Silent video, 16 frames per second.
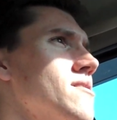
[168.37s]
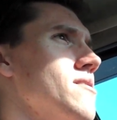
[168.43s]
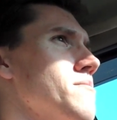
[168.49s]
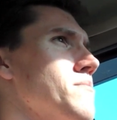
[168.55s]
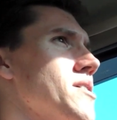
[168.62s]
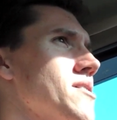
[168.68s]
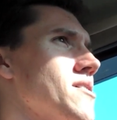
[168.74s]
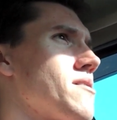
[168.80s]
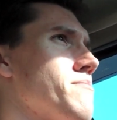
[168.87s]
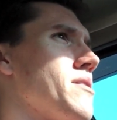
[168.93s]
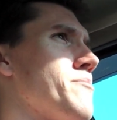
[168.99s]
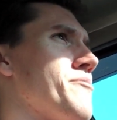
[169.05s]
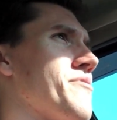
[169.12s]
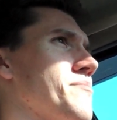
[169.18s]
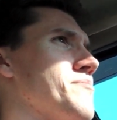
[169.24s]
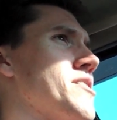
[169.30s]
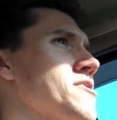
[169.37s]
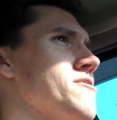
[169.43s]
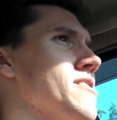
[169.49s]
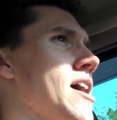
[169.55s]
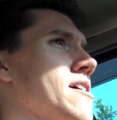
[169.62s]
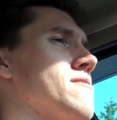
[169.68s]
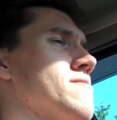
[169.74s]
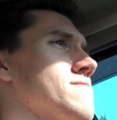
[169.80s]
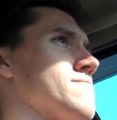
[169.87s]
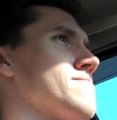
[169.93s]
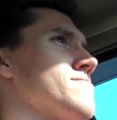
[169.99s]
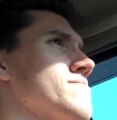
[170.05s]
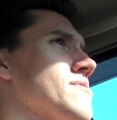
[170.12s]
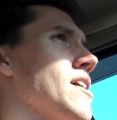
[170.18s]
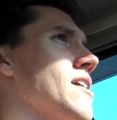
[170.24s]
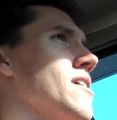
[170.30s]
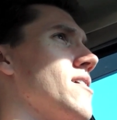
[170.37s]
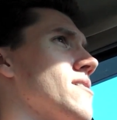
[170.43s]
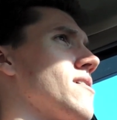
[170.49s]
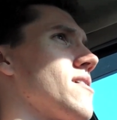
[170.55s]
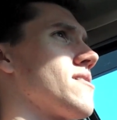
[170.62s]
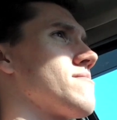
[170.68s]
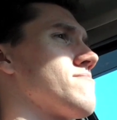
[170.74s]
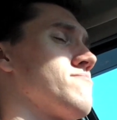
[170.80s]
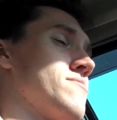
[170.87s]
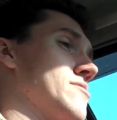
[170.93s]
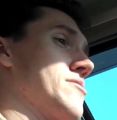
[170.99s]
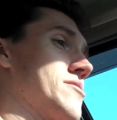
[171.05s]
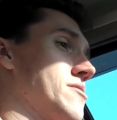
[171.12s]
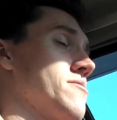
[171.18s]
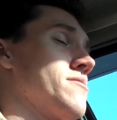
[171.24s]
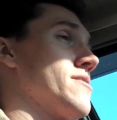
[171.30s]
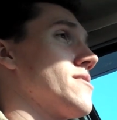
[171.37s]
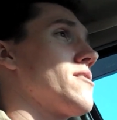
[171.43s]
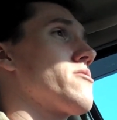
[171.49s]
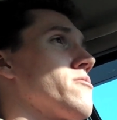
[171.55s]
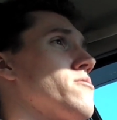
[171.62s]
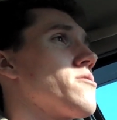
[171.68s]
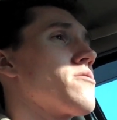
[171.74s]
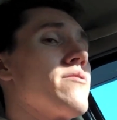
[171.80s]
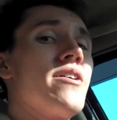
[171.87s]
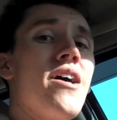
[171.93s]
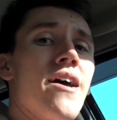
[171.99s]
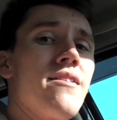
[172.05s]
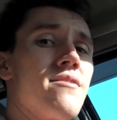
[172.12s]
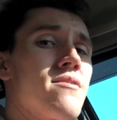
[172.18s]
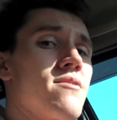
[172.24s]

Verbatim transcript: meeting people from the internet, and uh, there's certainly nothing wrong with that.